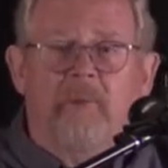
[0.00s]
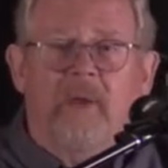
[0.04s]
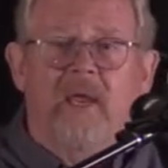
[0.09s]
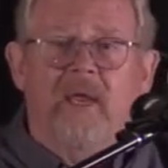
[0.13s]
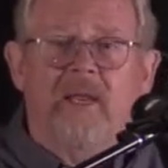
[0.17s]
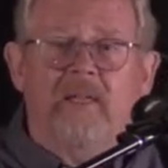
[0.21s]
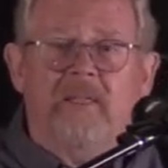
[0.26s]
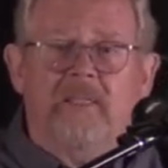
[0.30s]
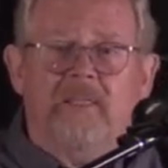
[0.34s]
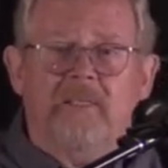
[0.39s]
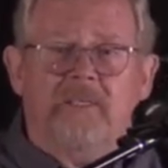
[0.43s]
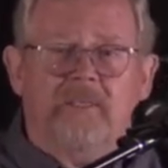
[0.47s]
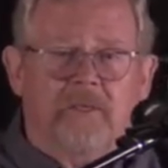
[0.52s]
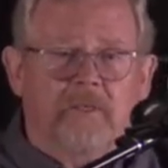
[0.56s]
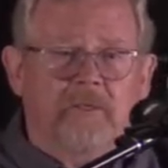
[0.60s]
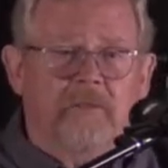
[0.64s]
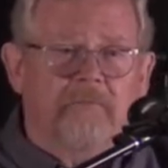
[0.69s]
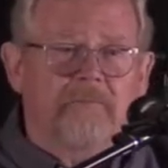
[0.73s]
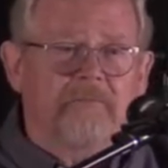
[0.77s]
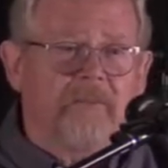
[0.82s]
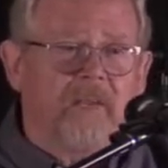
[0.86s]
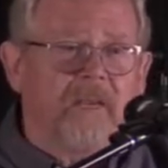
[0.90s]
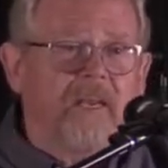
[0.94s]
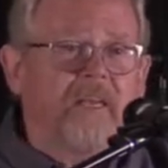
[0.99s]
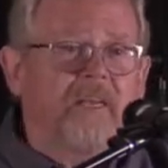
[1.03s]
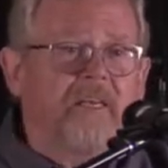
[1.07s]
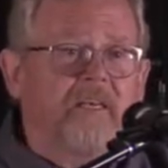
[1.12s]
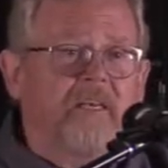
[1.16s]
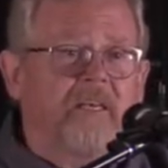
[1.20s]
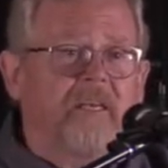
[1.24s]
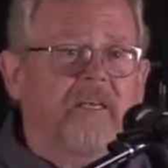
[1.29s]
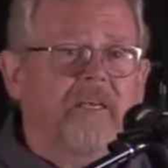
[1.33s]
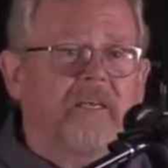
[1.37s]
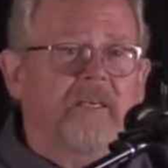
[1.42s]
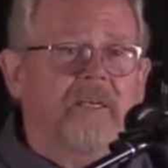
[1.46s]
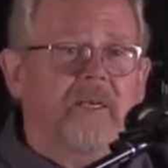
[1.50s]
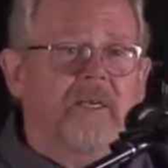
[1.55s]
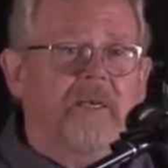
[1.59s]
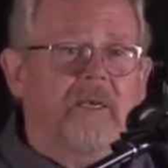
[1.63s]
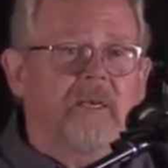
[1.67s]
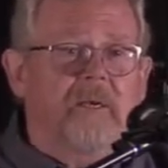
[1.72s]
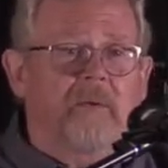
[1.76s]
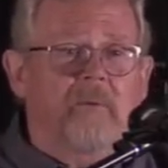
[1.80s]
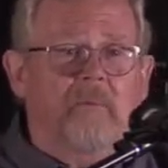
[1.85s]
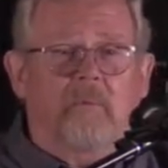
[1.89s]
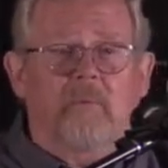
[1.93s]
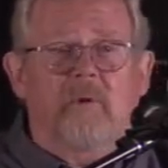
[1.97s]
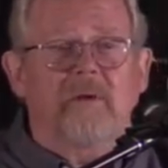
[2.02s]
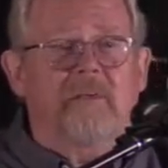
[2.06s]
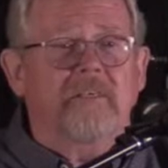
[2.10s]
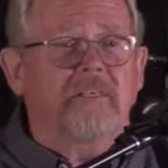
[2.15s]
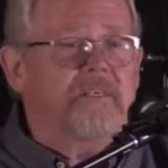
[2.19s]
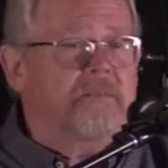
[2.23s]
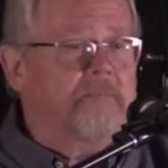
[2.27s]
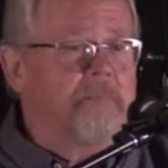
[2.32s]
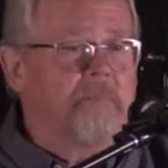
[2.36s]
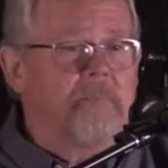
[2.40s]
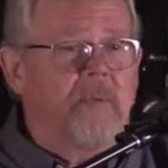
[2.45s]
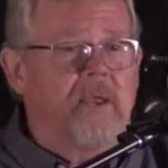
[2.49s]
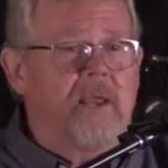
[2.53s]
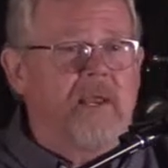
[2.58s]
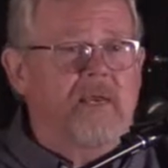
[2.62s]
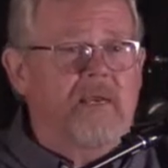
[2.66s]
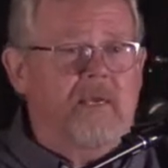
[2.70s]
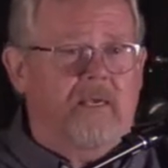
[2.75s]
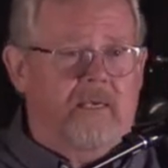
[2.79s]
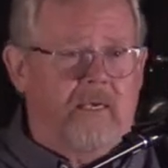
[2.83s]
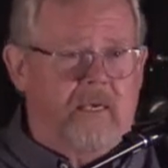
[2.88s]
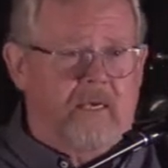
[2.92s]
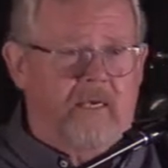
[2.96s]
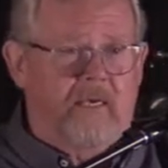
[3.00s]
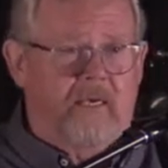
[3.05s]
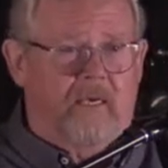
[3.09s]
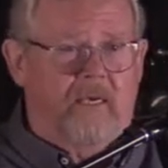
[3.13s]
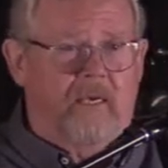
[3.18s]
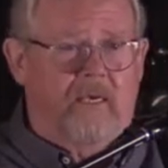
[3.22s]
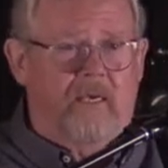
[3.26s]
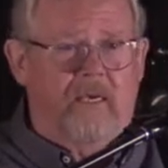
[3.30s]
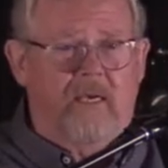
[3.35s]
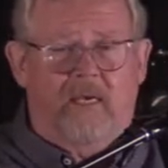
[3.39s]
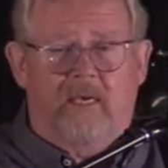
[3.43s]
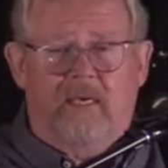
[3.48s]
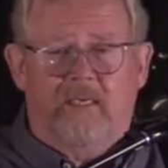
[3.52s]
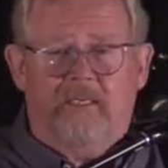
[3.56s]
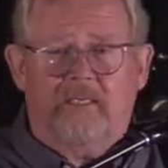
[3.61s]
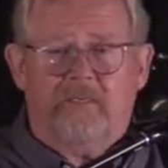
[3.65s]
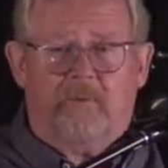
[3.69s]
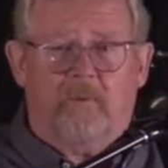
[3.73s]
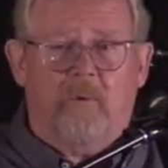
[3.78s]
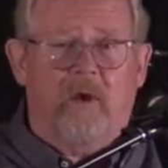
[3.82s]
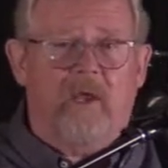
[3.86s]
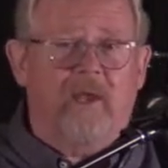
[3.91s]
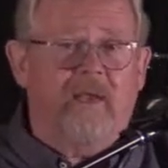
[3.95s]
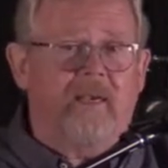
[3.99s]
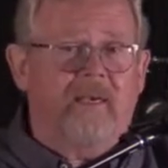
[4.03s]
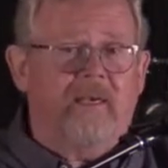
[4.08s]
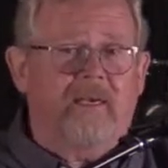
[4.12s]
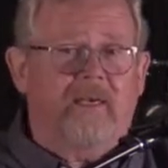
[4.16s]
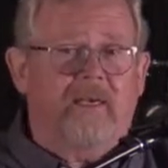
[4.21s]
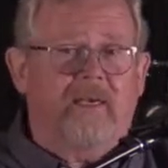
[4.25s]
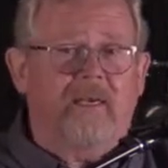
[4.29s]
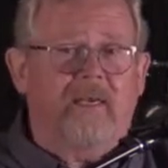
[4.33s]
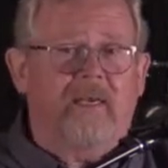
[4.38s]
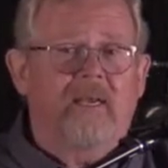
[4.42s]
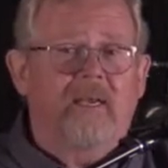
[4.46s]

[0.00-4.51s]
Pennsylvanian was making his way